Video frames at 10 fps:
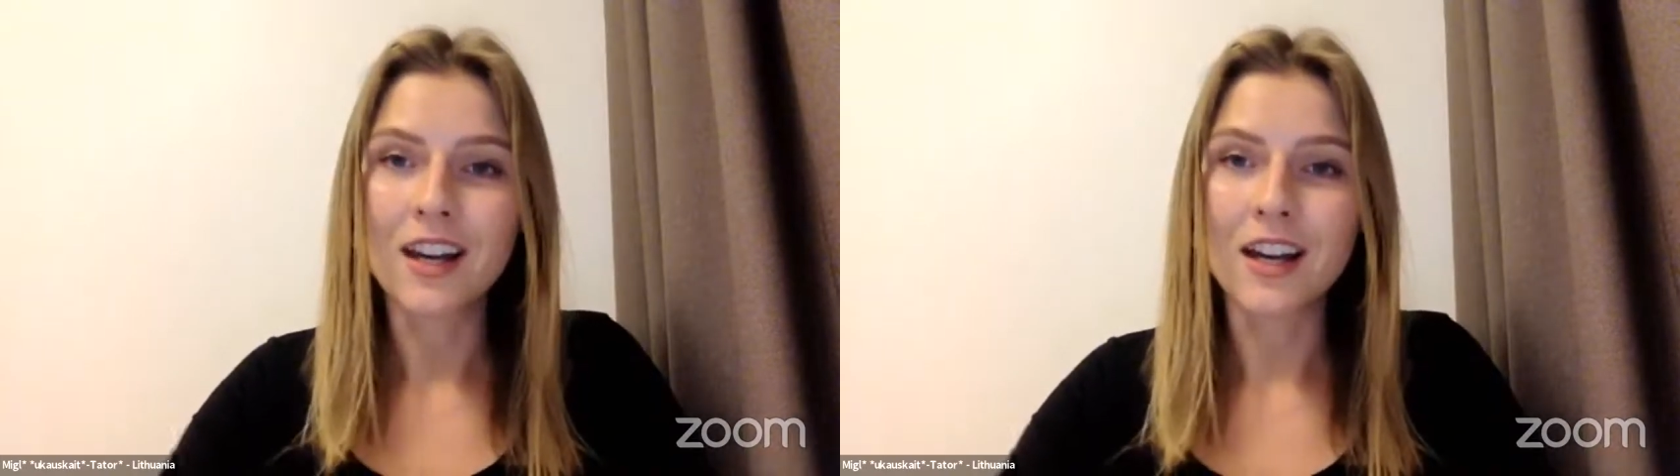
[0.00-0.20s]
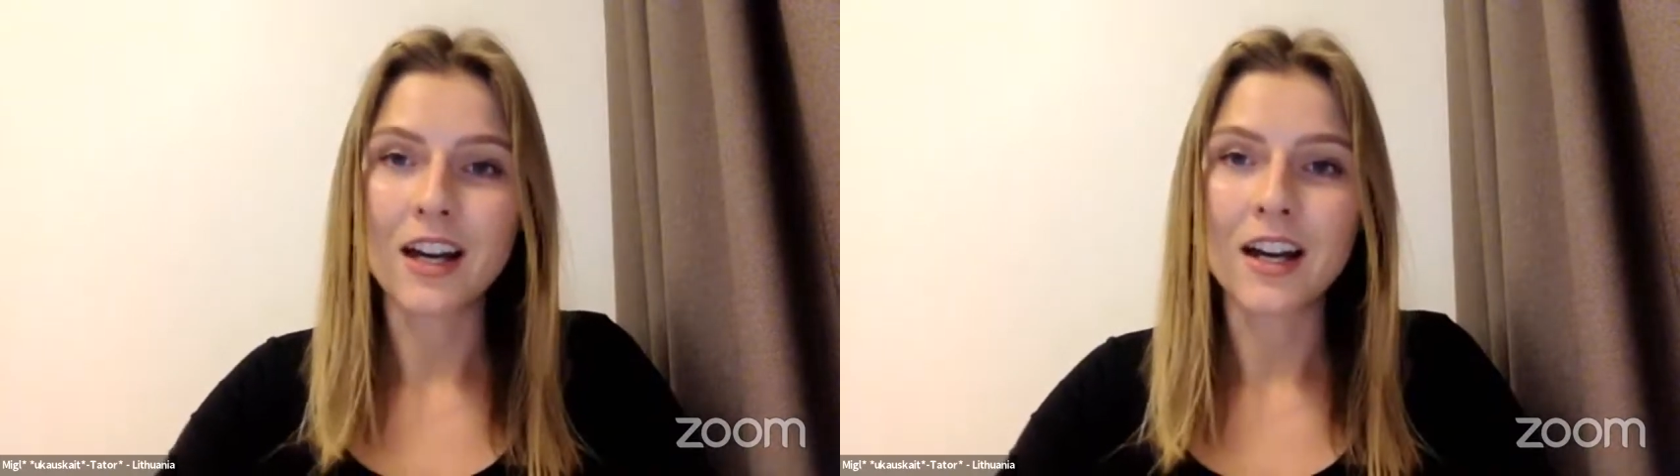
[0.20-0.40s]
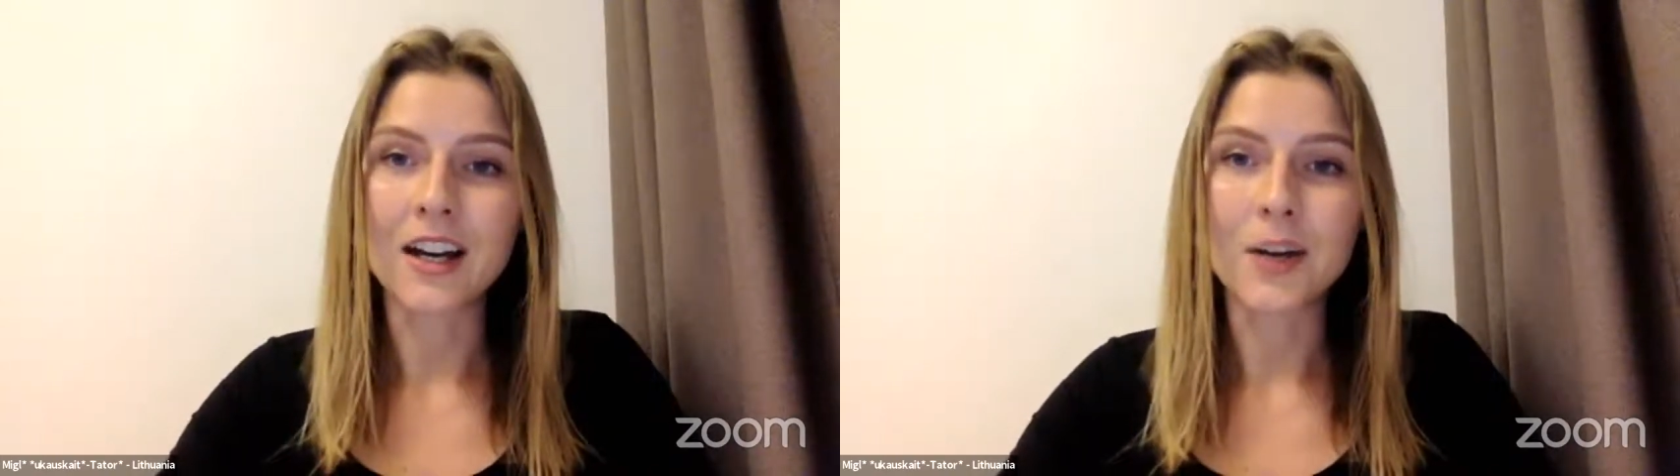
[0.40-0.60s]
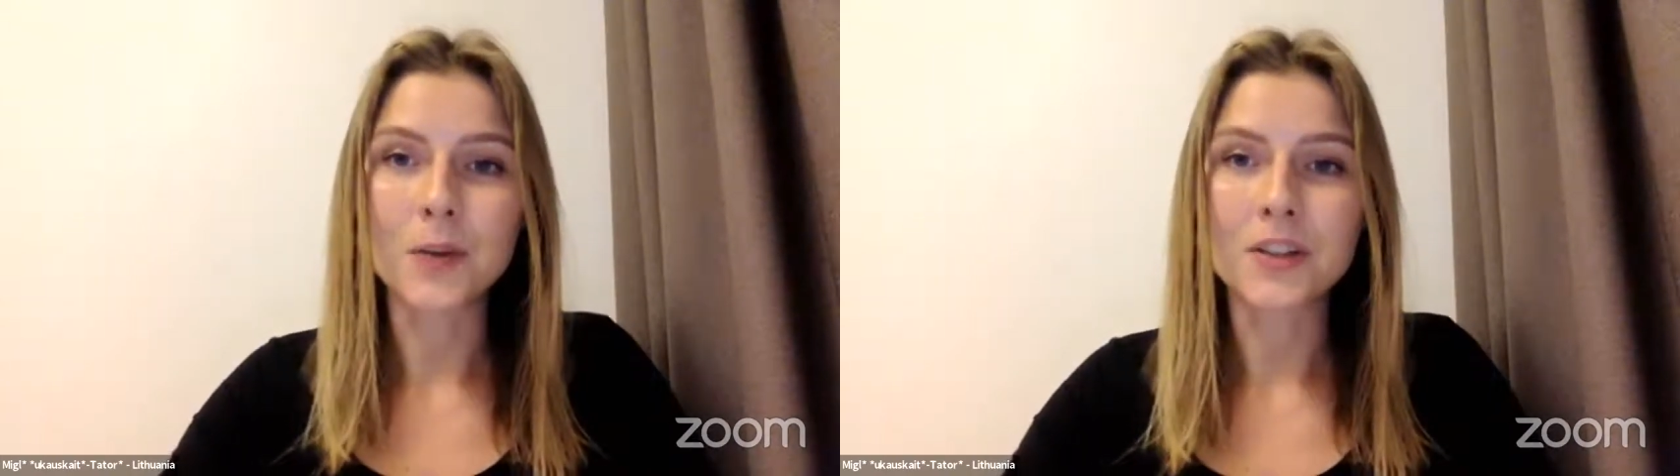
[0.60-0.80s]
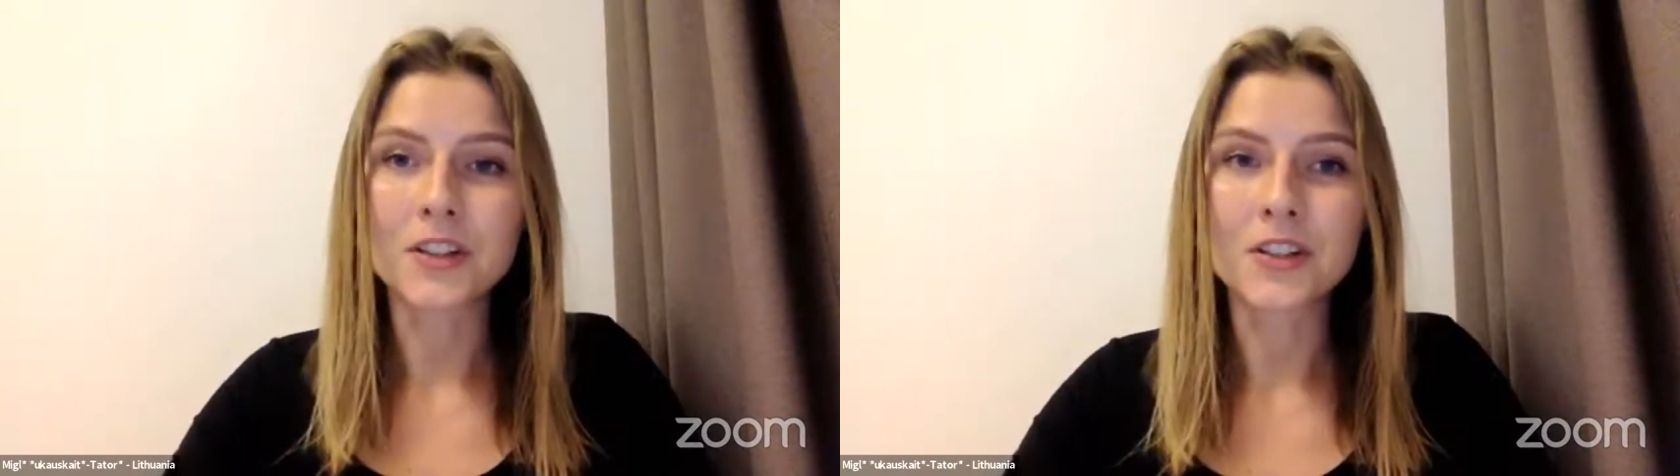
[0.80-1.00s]
I
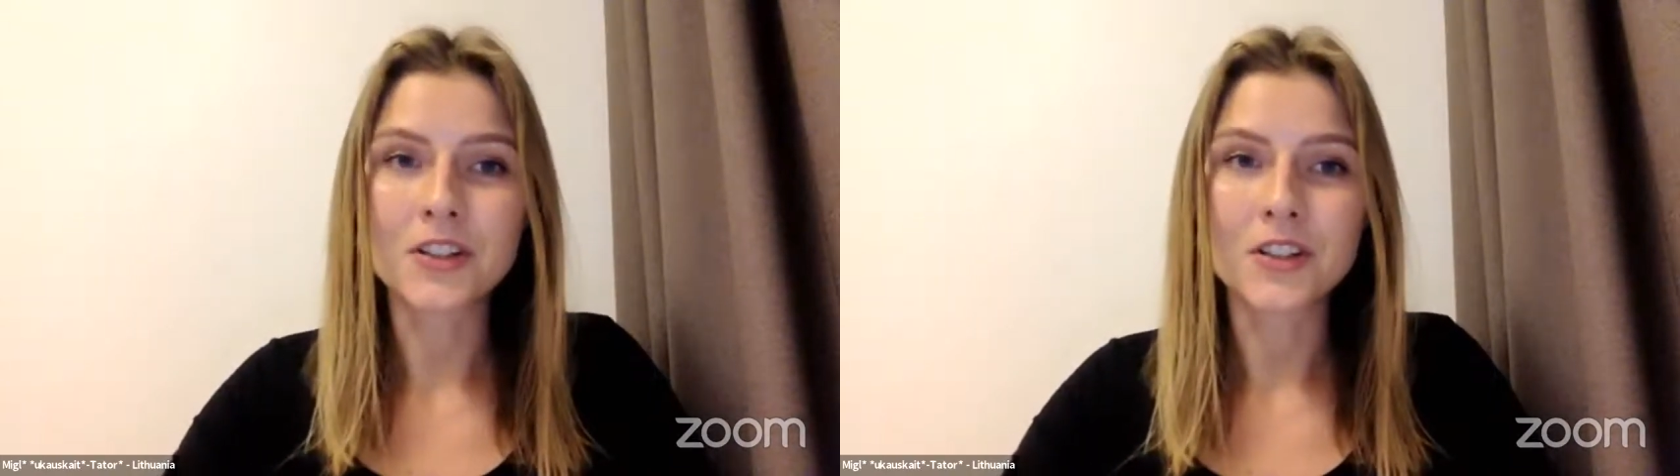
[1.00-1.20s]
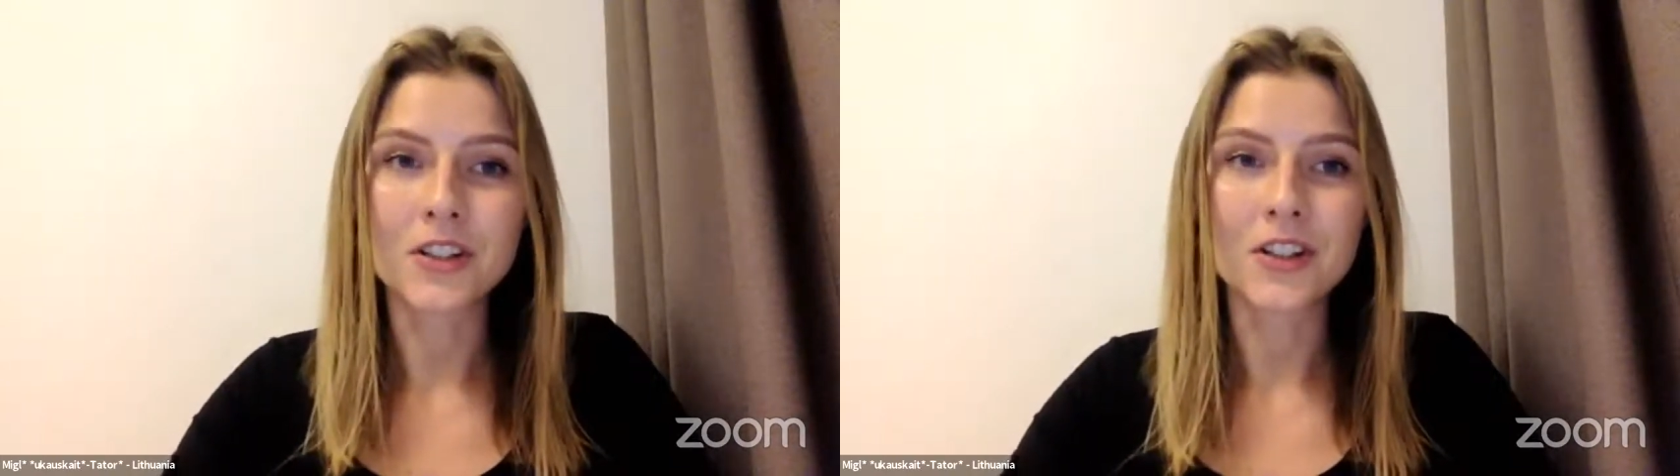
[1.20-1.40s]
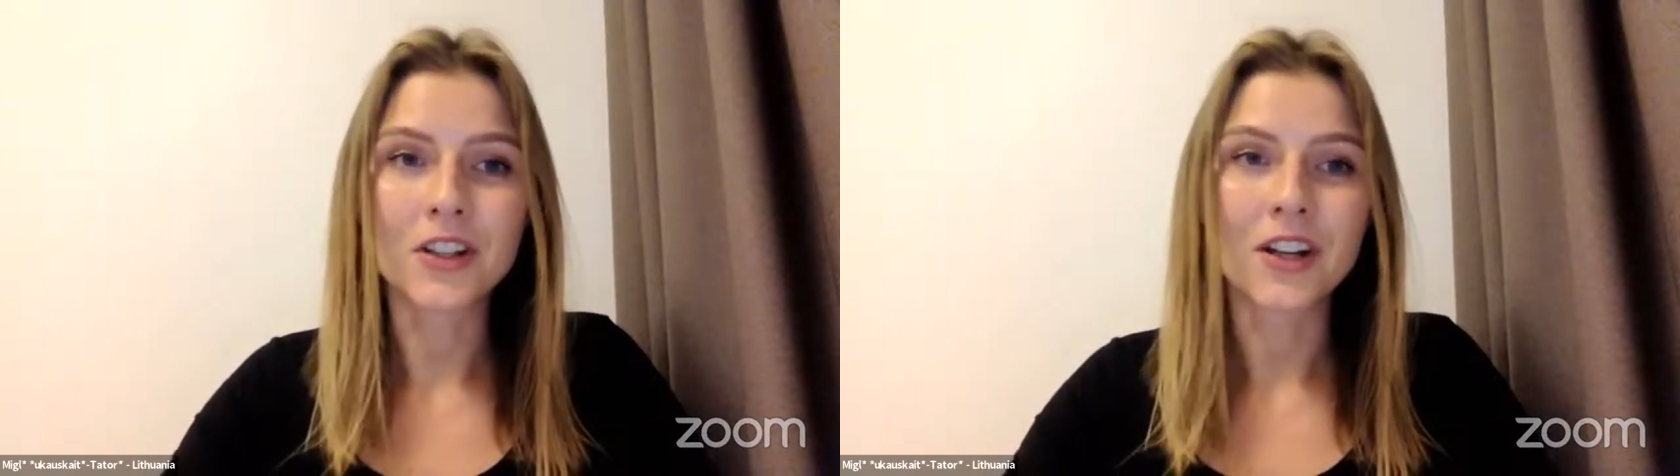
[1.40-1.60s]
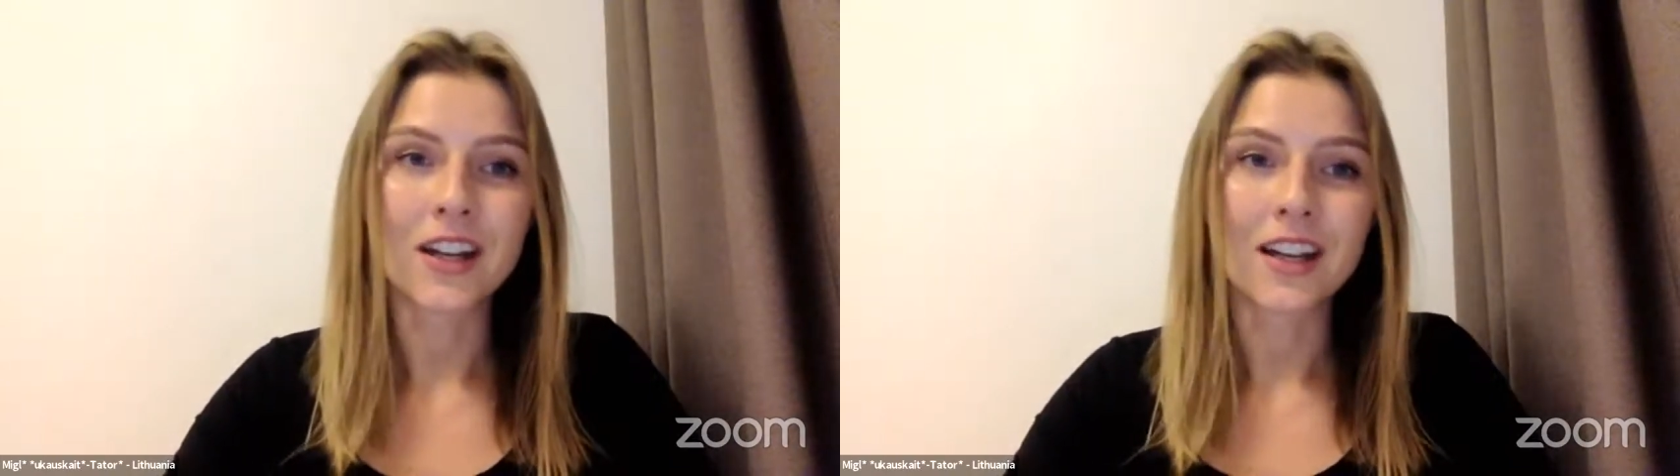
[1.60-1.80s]
wanted to